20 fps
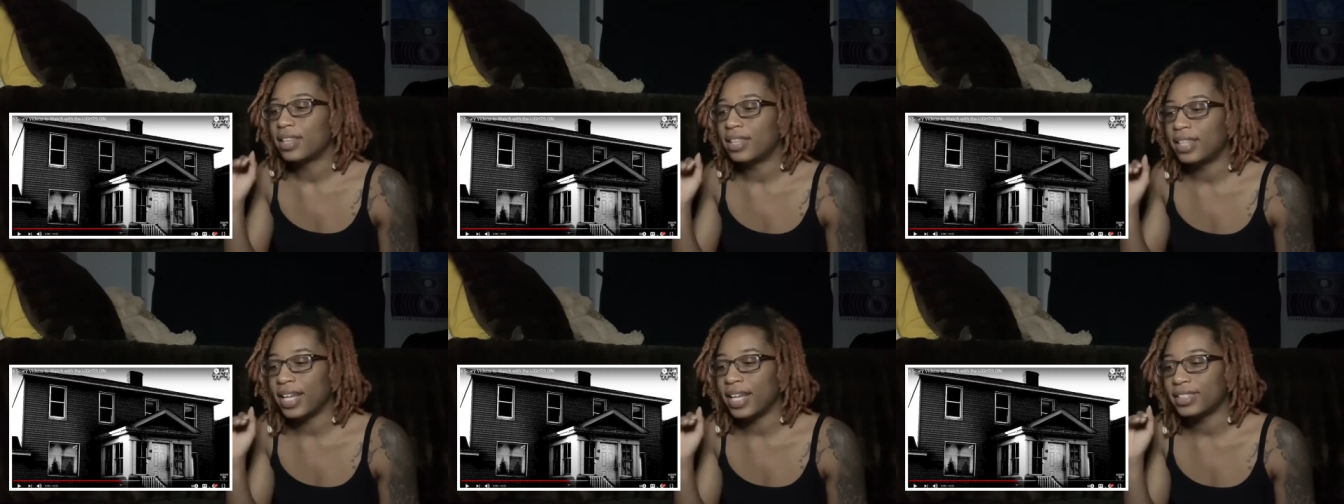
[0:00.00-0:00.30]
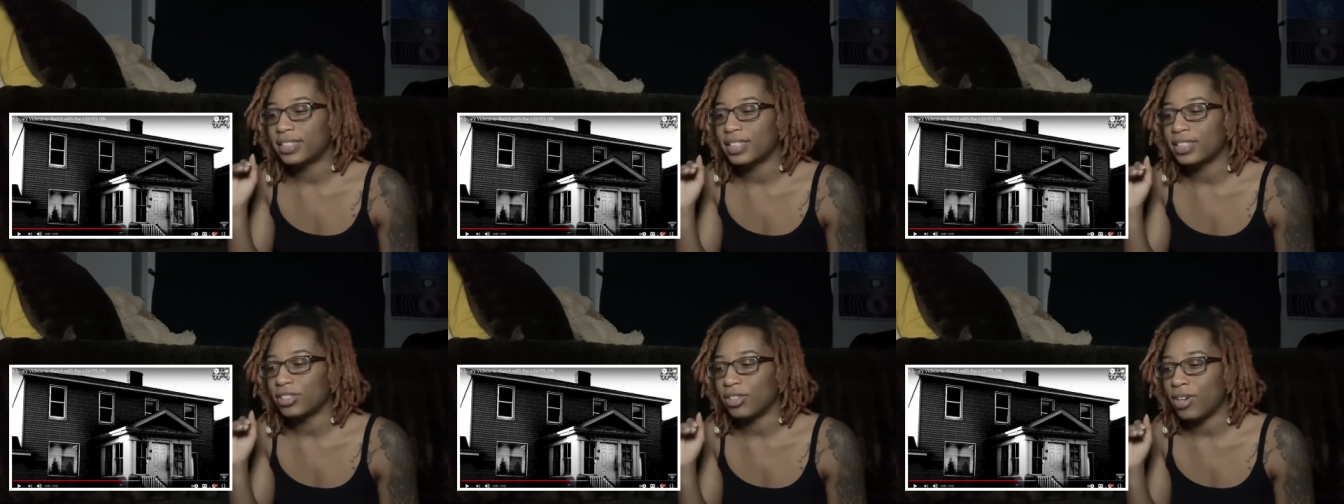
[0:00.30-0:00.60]

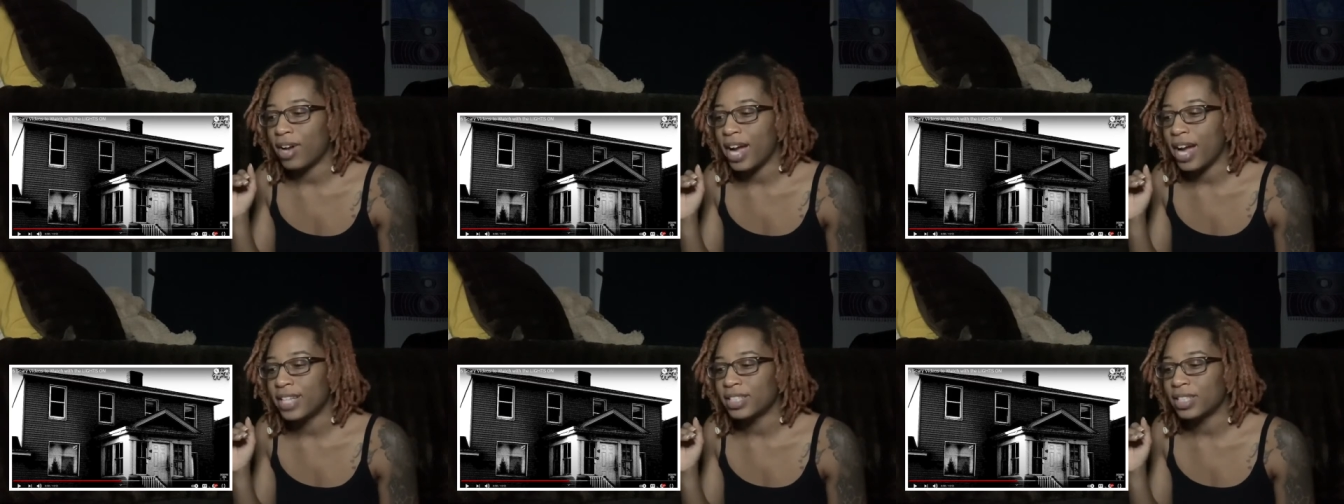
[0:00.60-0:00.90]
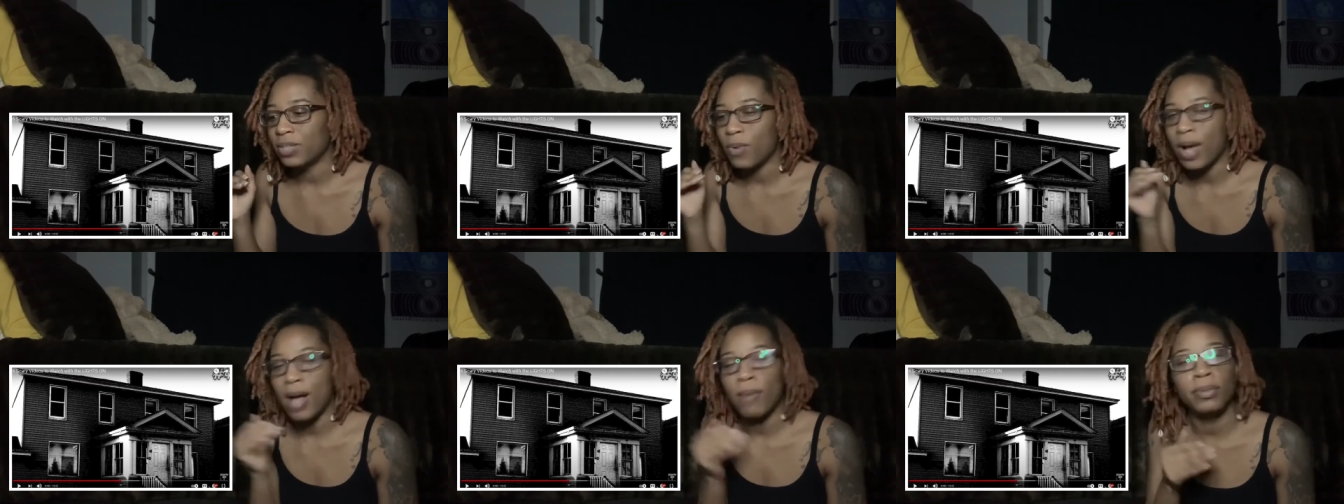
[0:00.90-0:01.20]
This is
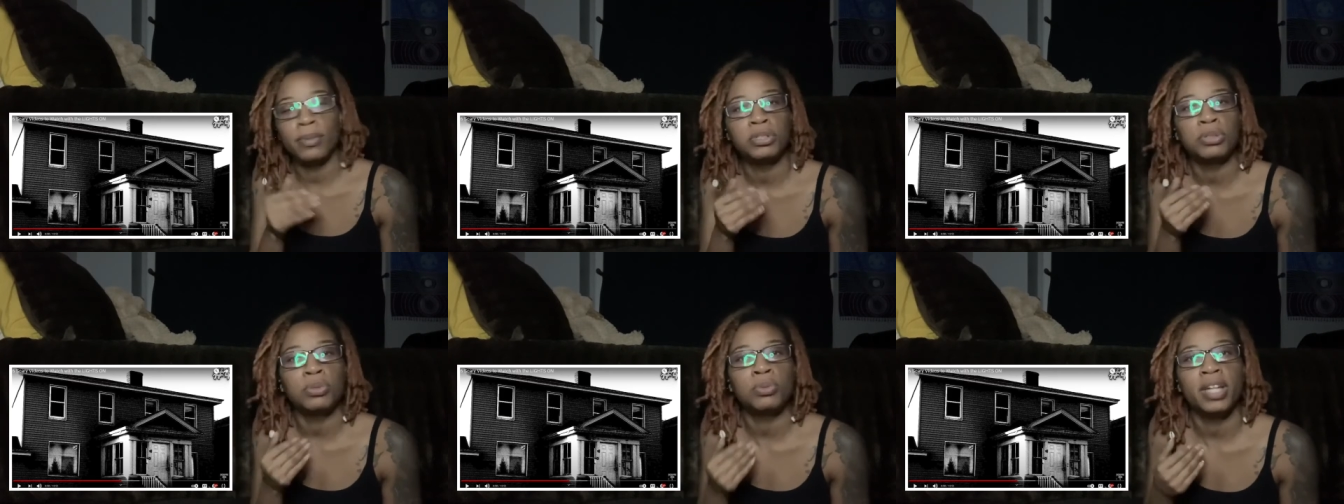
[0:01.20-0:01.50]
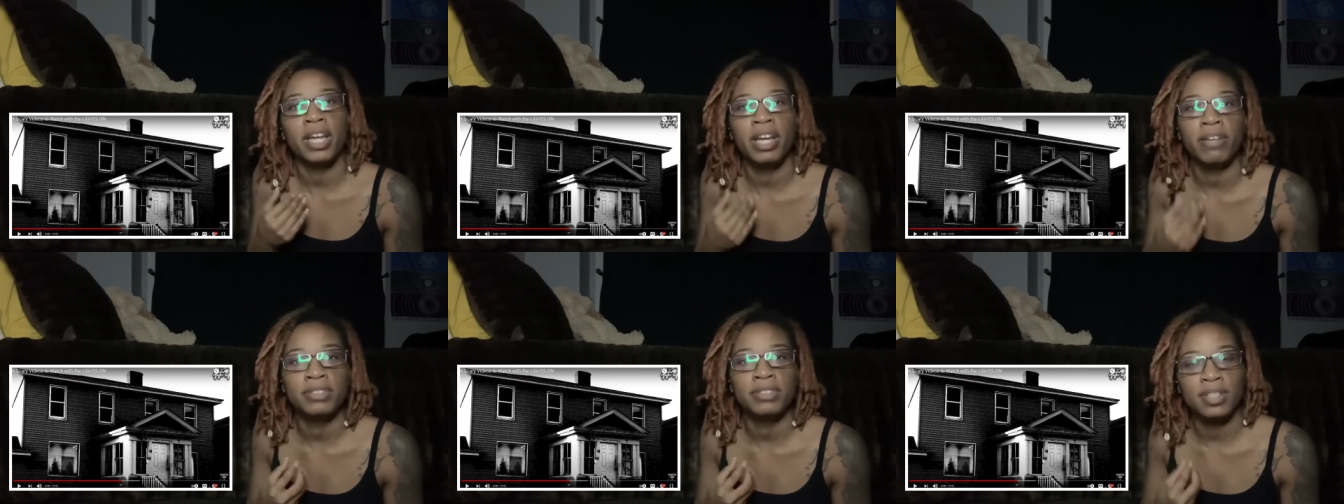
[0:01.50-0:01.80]
crazy. Why would you
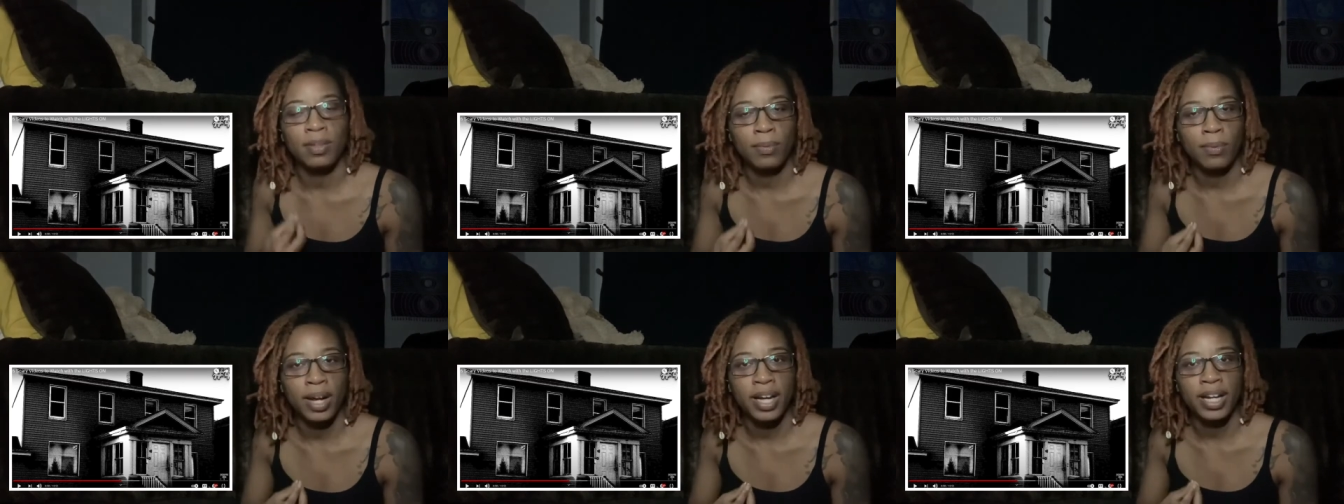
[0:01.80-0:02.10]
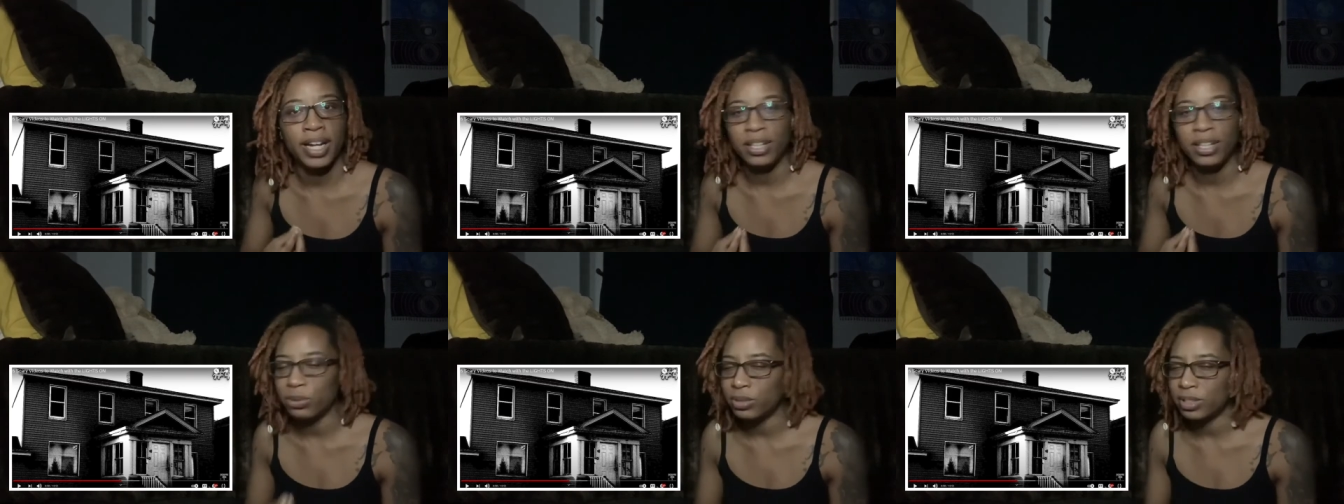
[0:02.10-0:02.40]
live somewhere
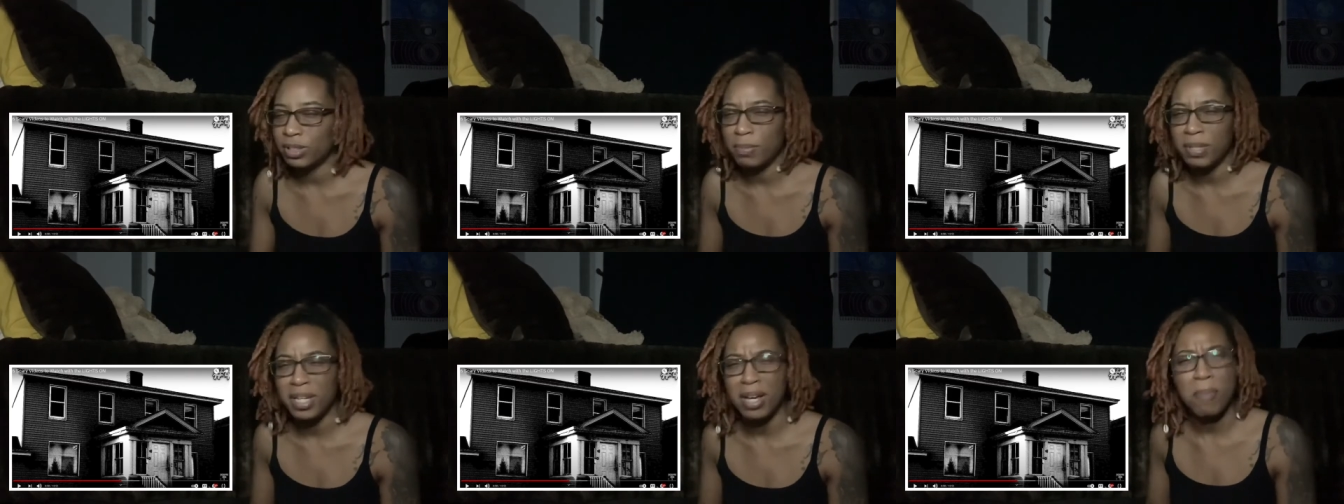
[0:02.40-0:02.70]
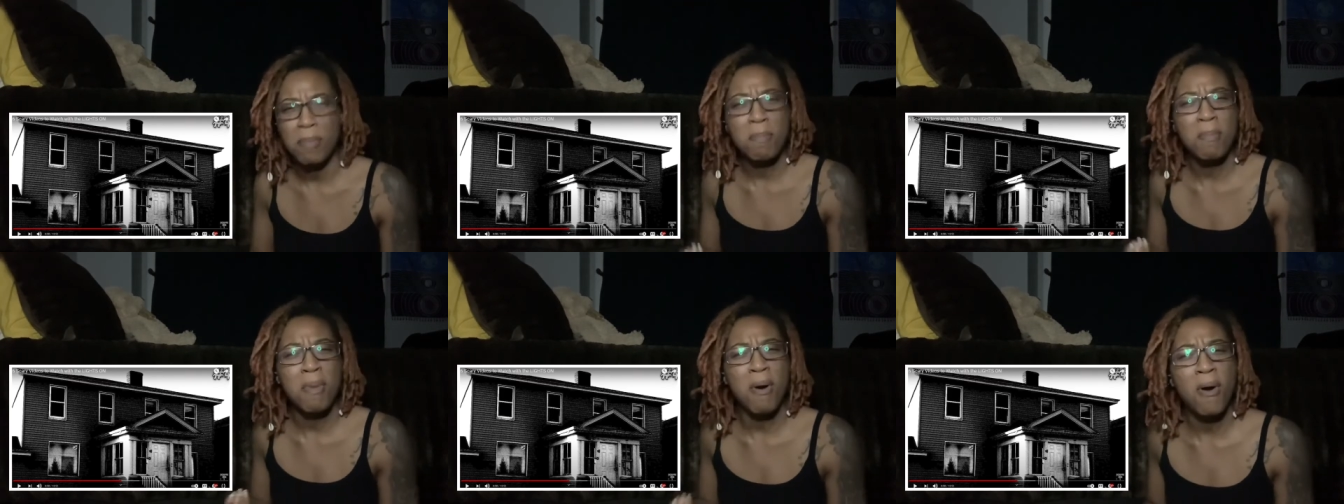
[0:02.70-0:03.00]
that used to be a
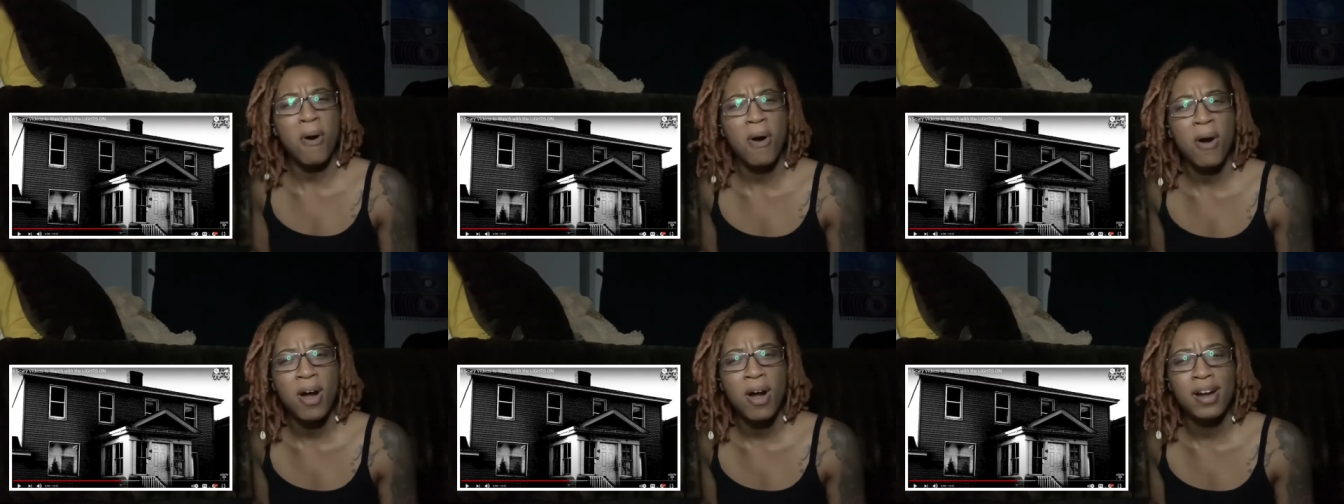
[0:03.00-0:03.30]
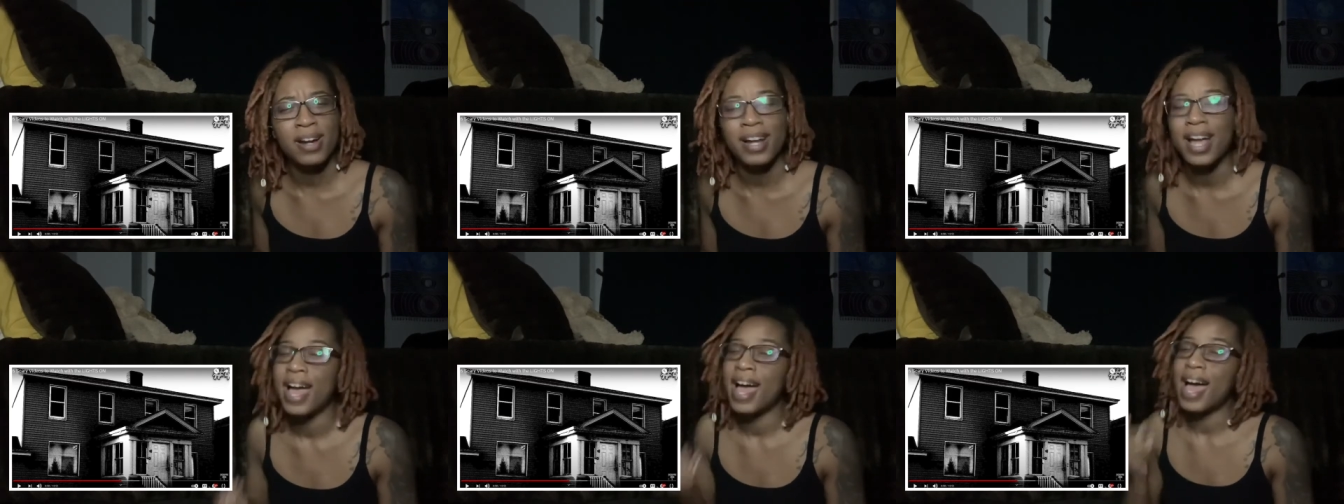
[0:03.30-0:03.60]

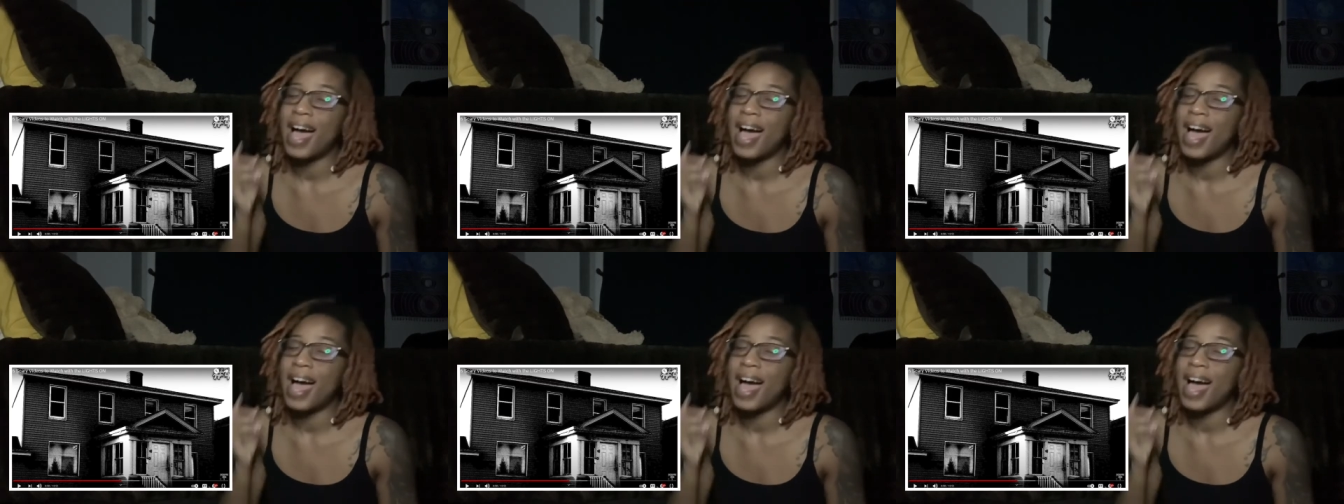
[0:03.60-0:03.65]
morgue?